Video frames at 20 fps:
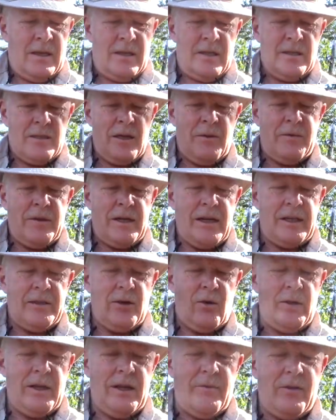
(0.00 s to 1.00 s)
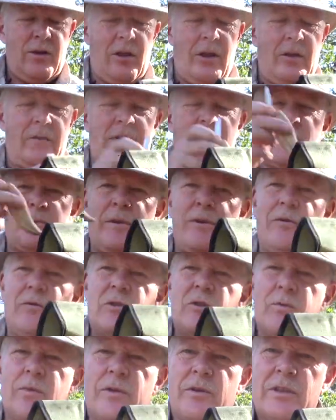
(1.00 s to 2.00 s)
Something I don't have a lot of
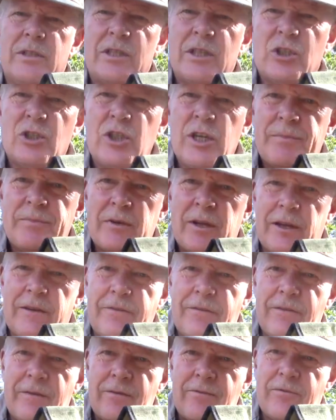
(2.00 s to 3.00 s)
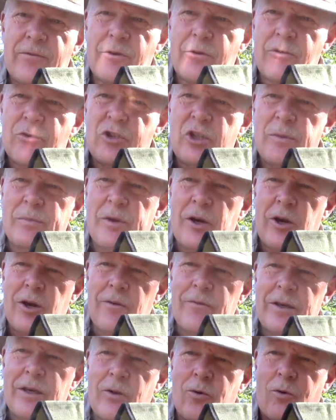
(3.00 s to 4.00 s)
experience with is a chip knife for chip
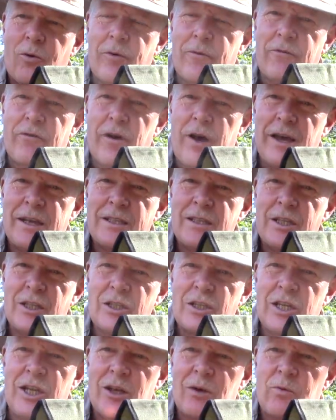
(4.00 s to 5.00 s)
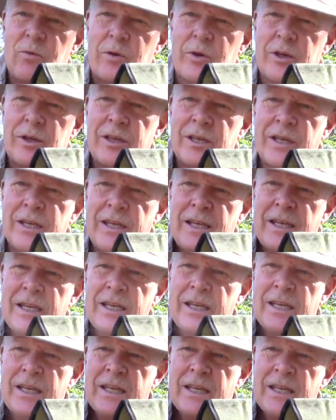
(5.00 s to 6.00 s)
carving or fine detail work.
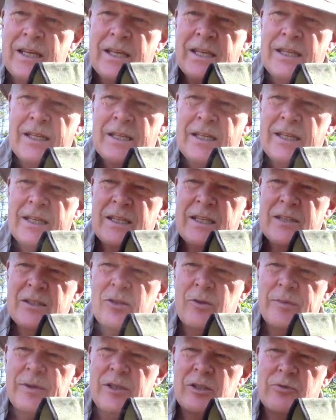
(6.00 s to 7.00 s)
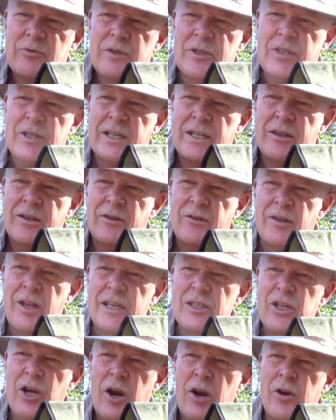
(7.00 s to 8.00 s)
So it'll be interesting. The
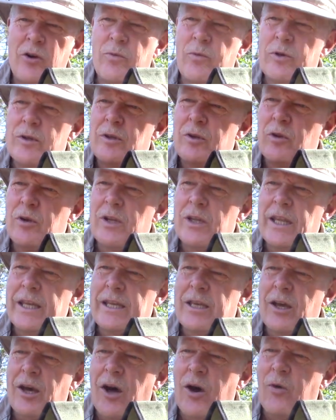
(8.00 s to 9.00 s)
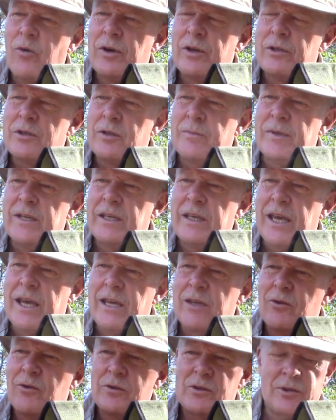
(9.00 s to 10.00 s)
nice hardwood, look like oak to me
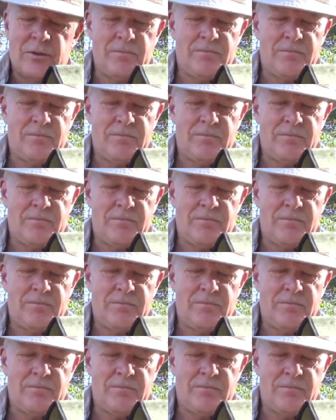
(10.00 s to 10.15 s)
handles.